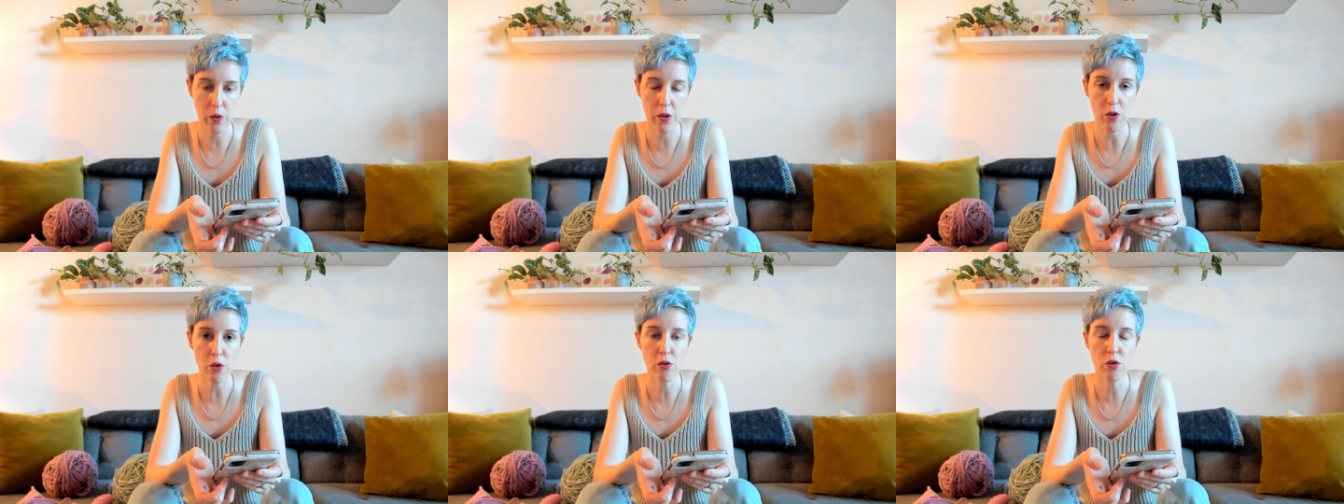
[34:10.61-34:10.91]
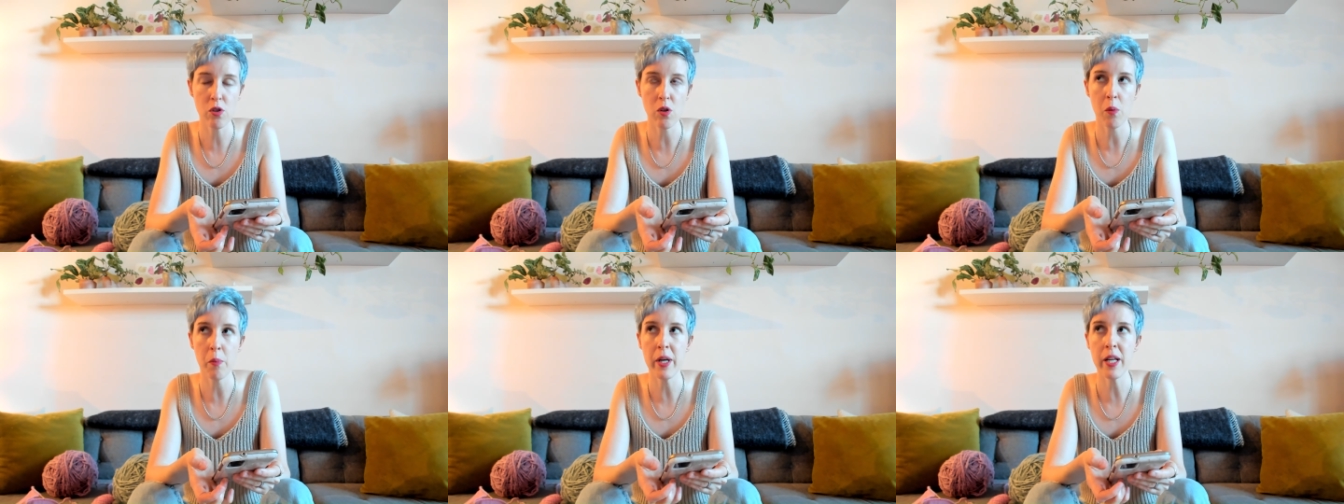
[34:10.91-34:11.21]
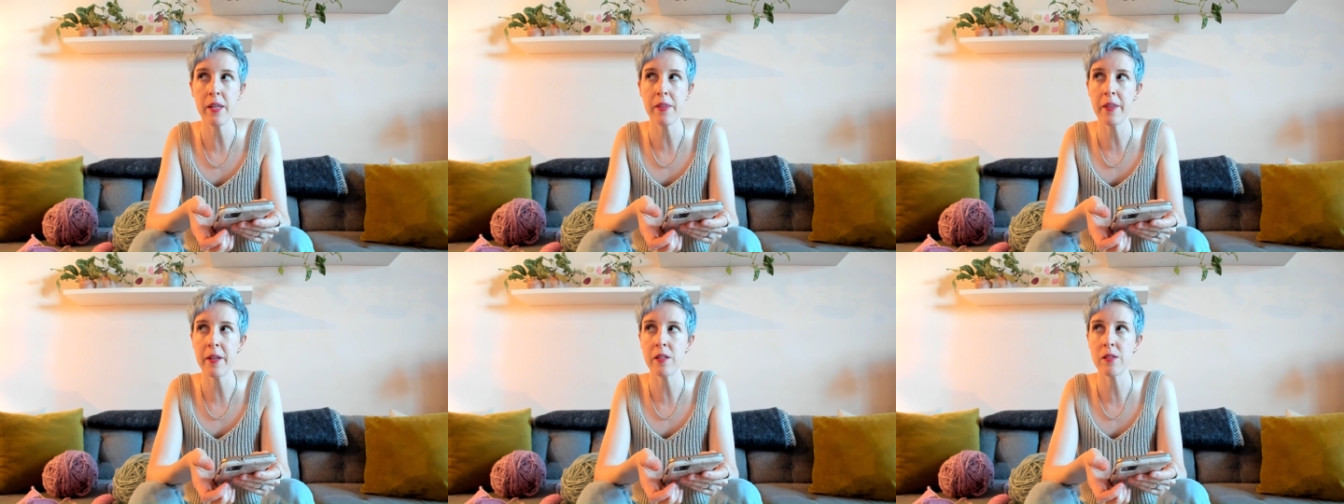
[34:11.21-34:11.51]
there's so
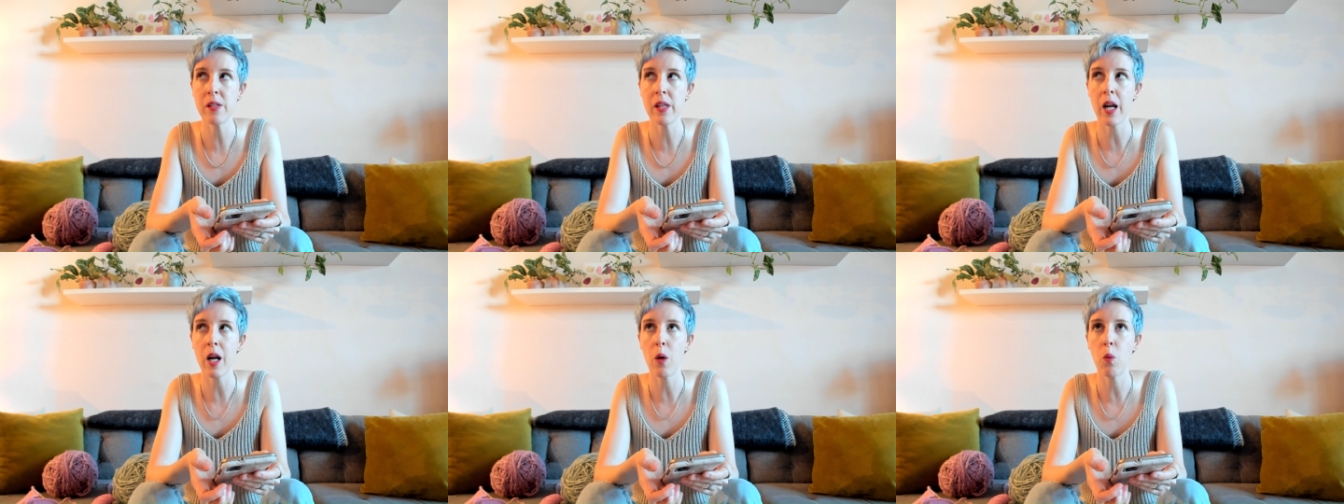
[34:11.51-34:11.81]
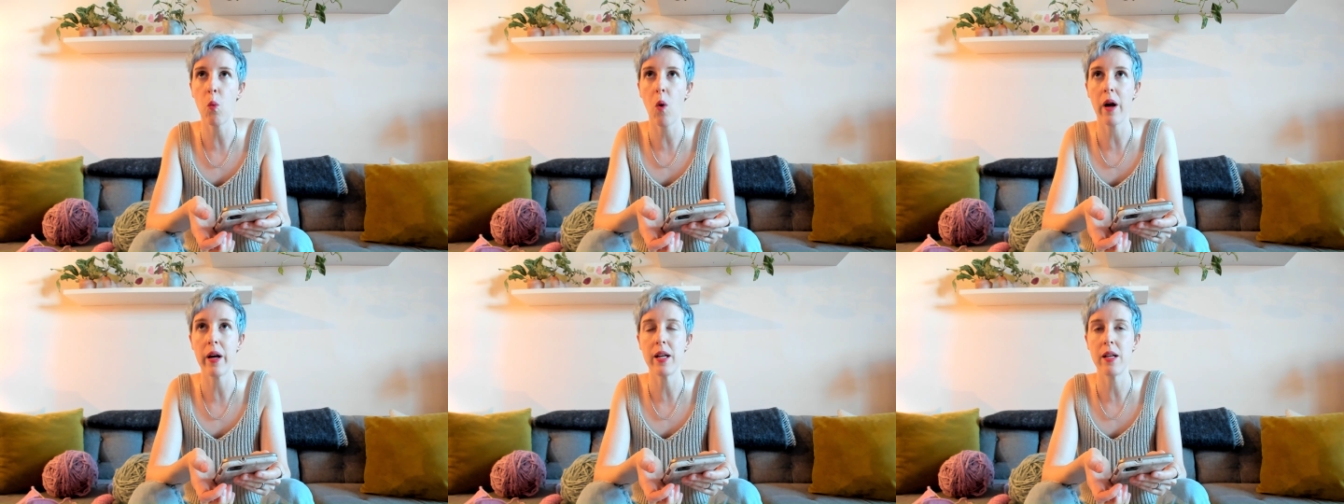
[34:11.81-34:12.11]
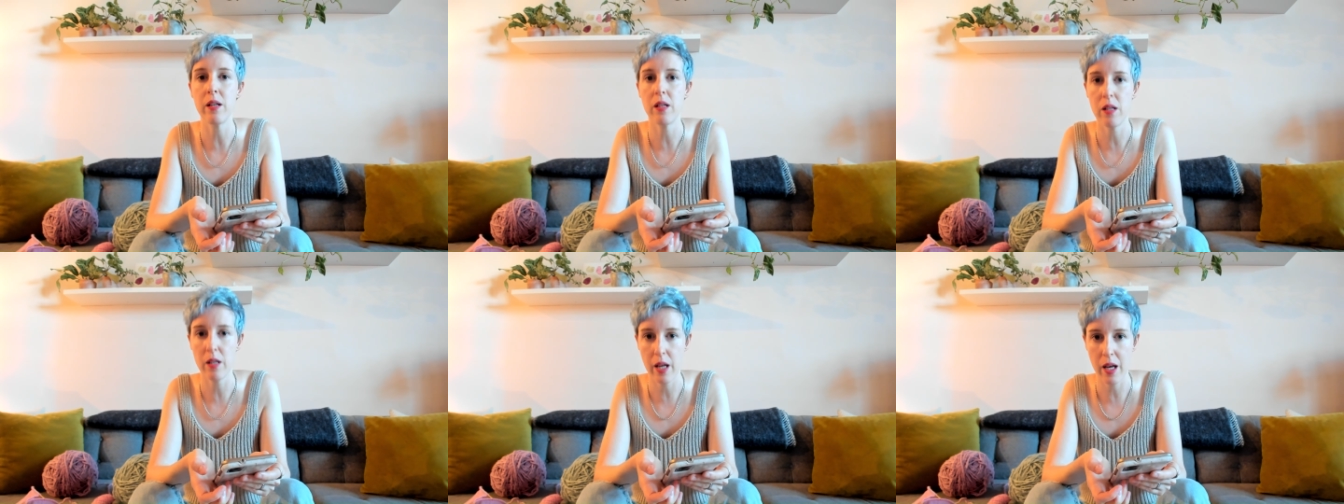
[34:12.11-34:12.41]
many things that I want to
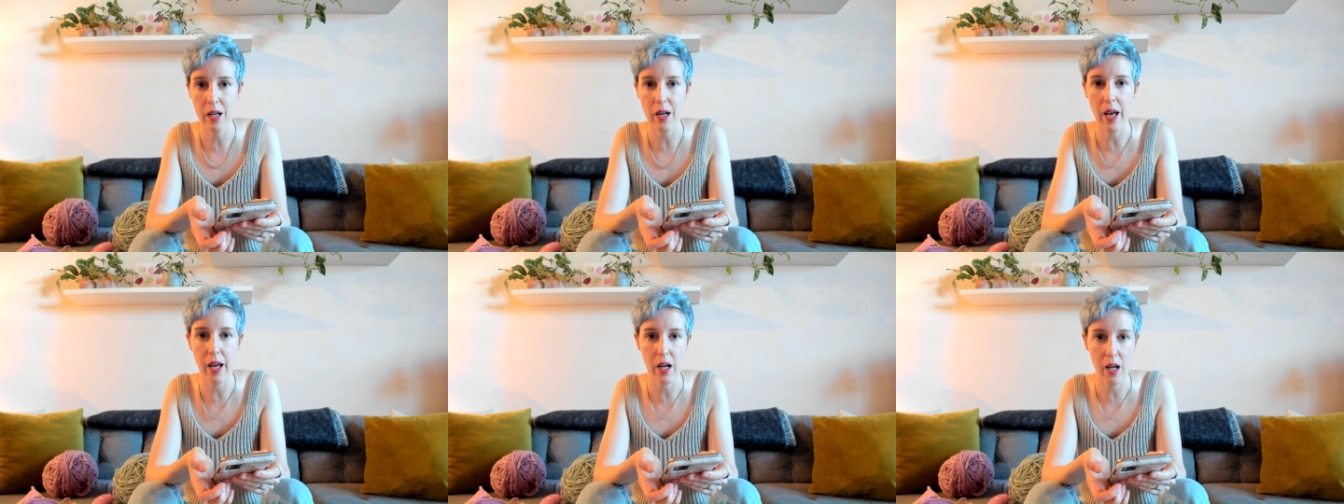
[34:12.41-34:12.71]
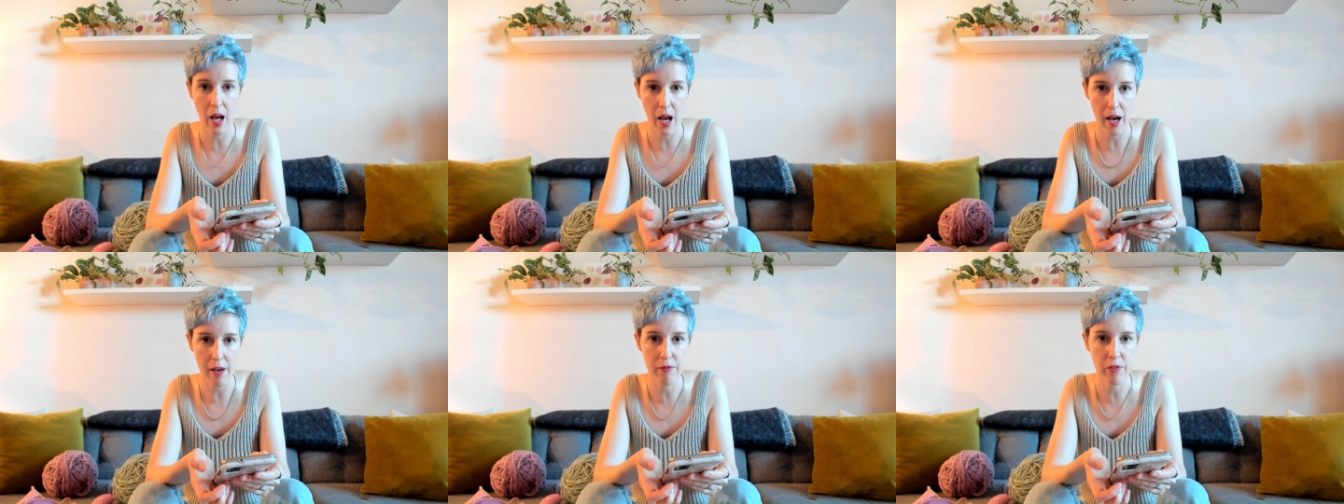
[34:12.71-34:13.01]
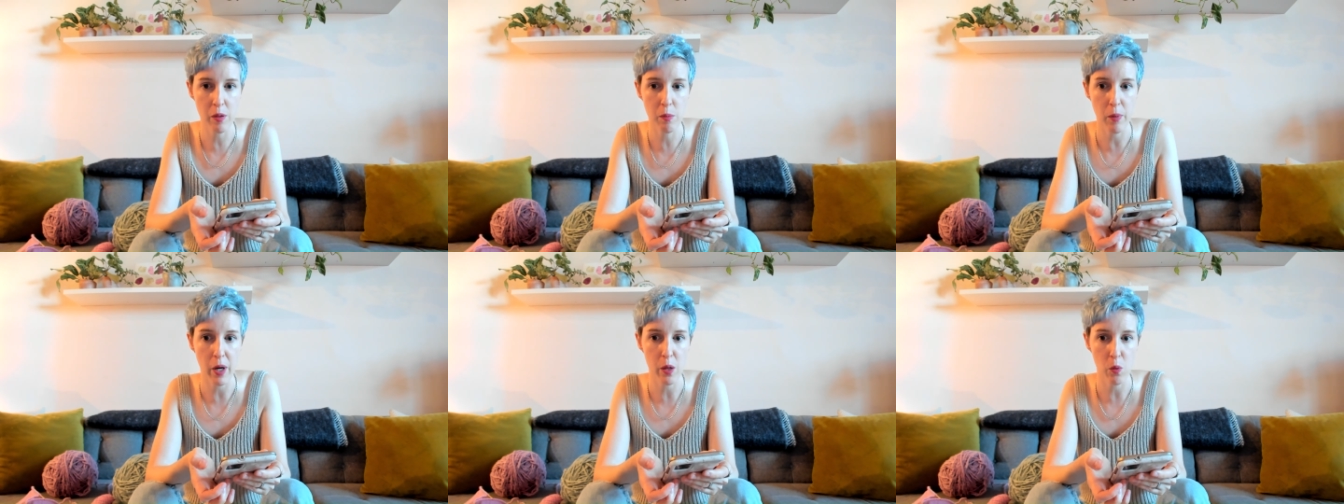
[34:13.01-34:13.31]
knit and have
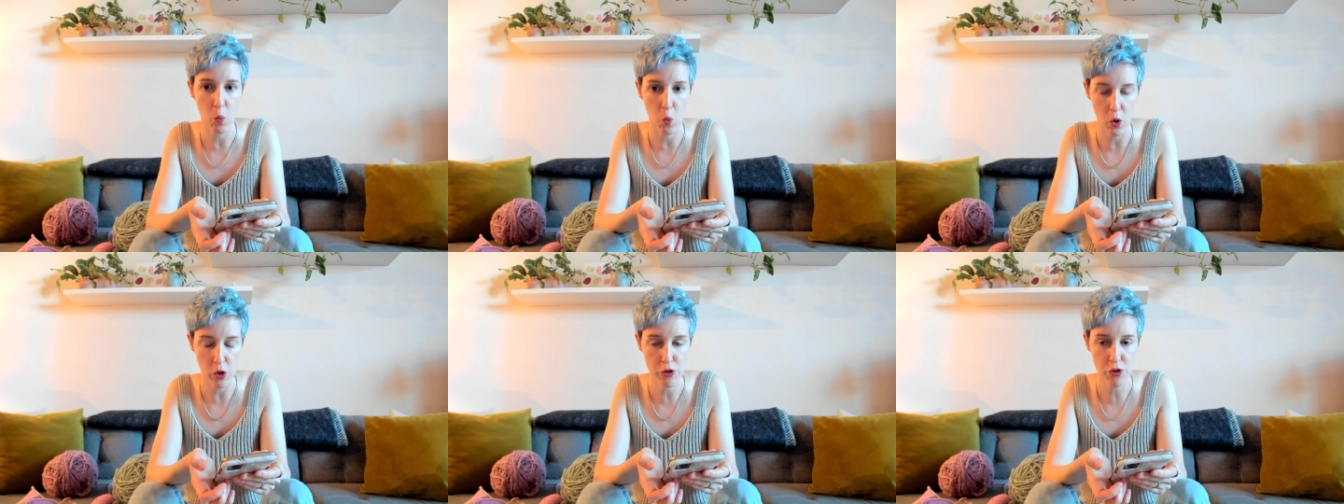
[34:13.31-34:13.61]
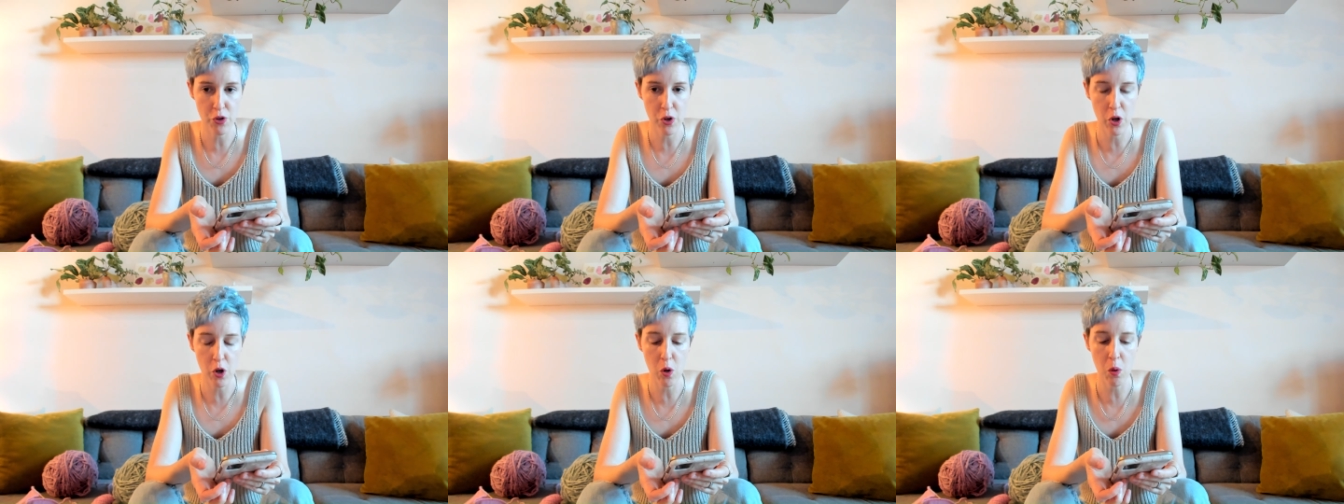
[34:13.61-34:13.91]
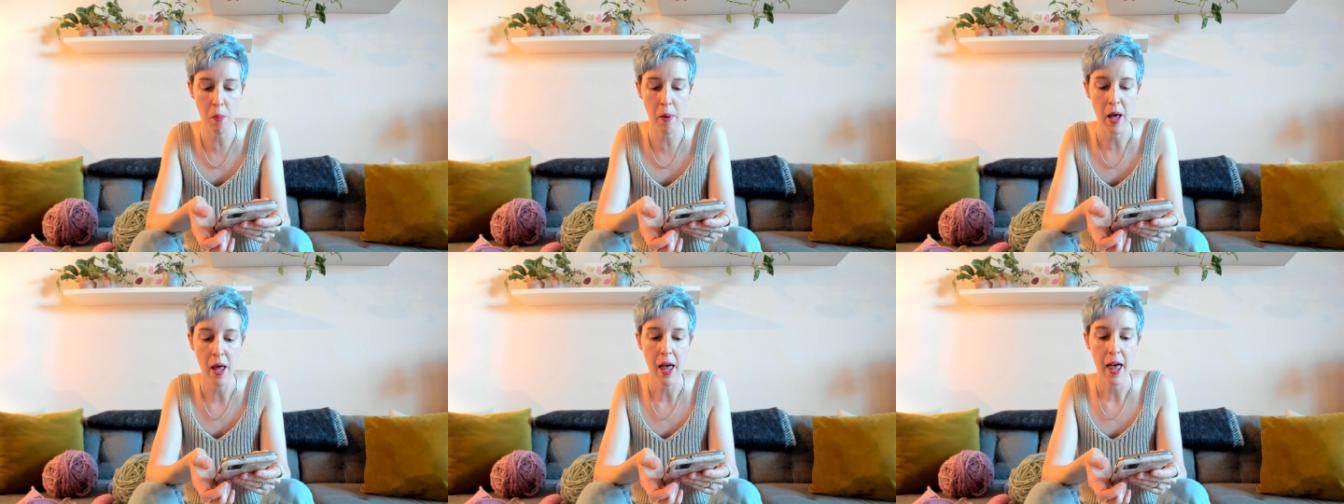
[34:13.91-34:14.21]
in my
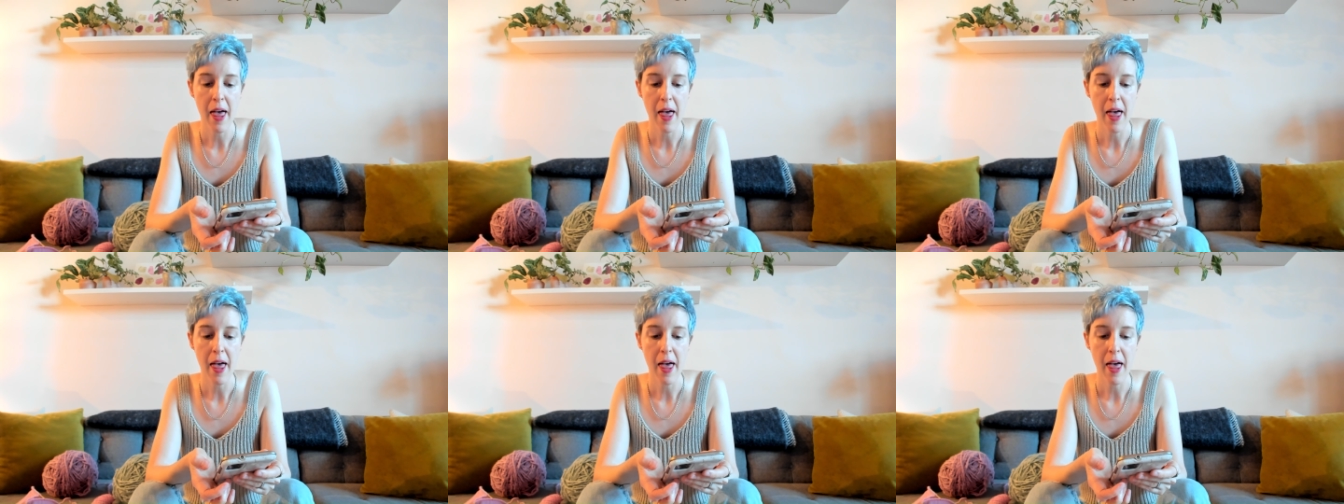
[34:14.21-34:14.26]
wardrobe